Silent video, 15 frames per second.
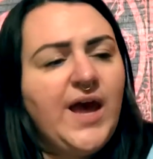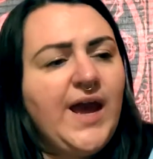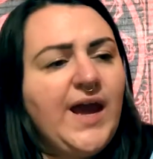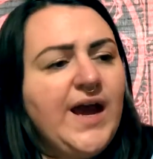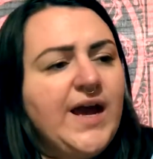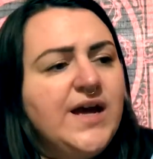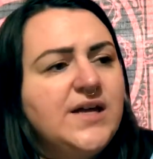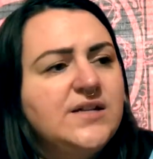
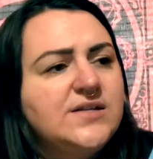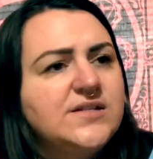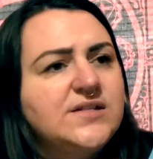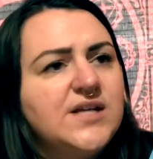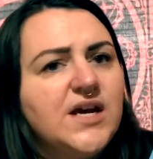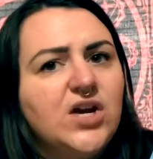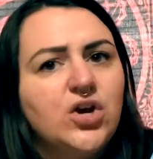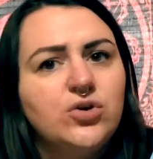and
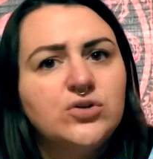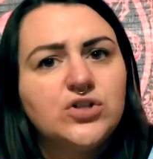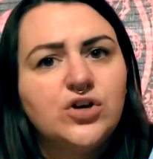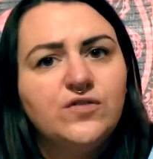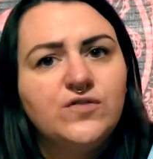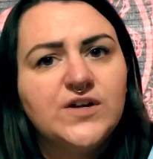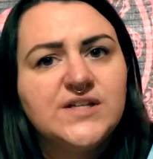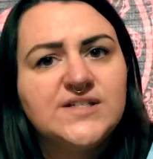it goes
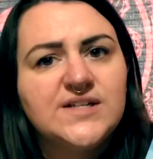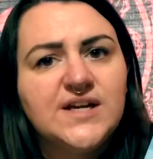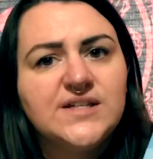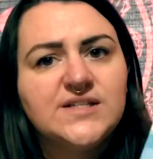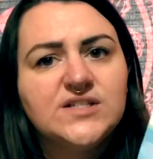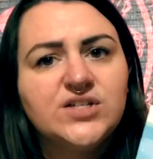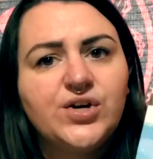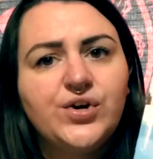over the
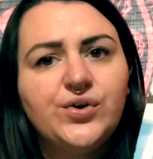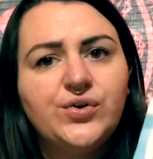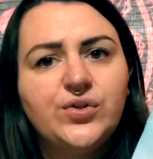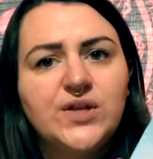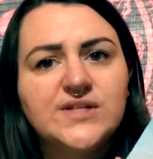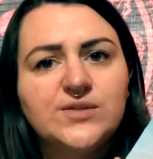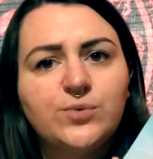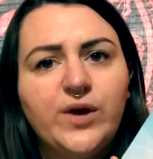states. So
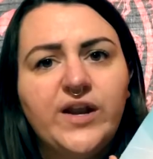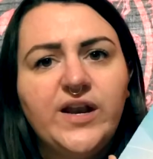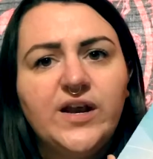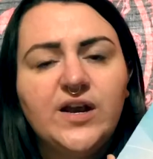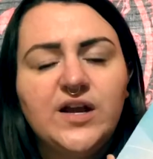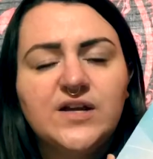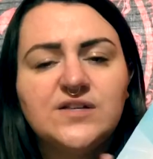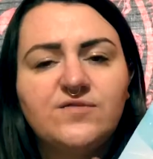this one,
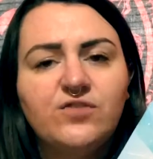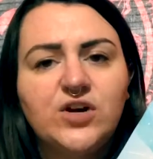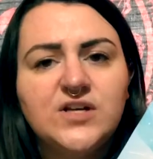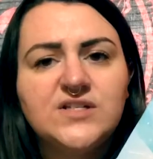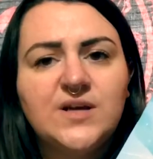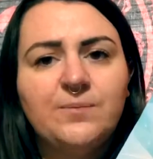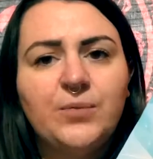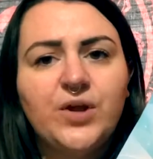for
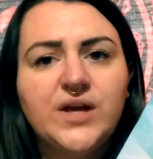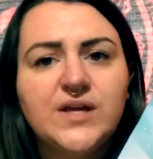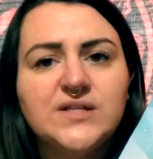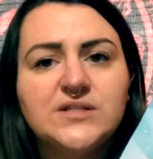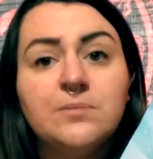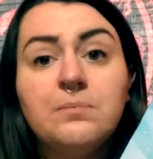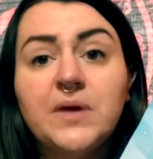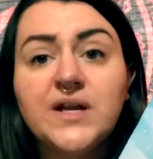example,
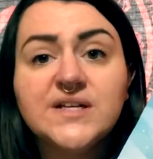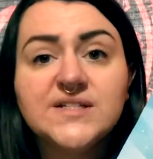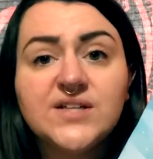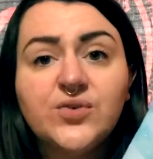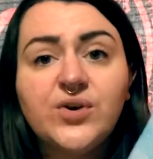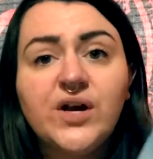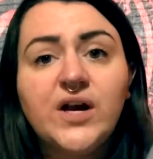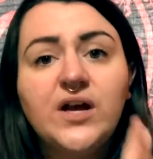is
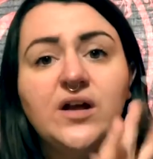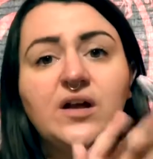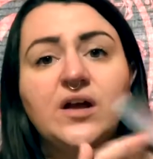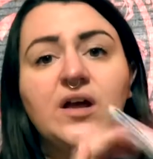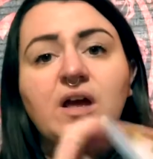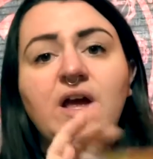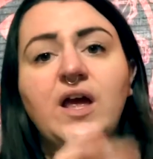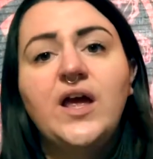Minnesota
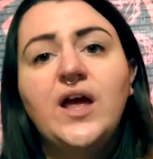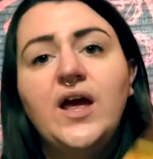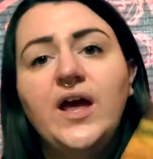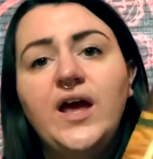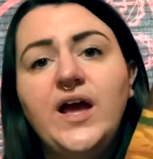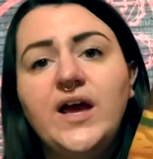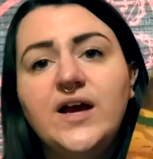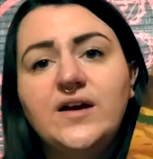
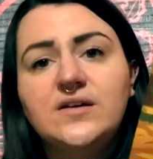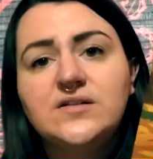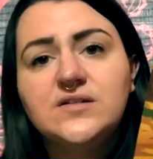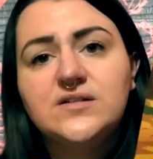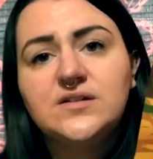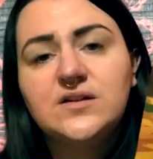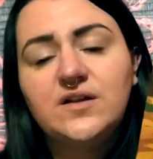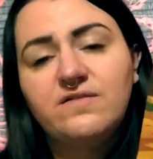
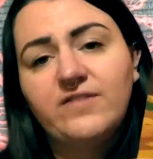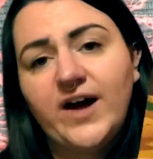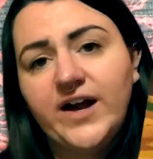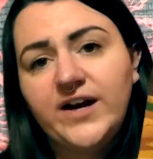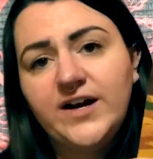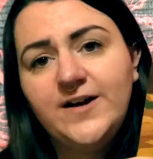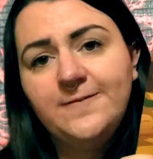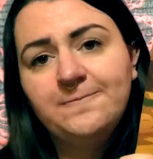and
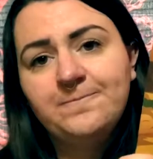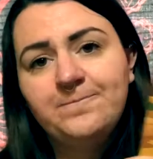Nevada.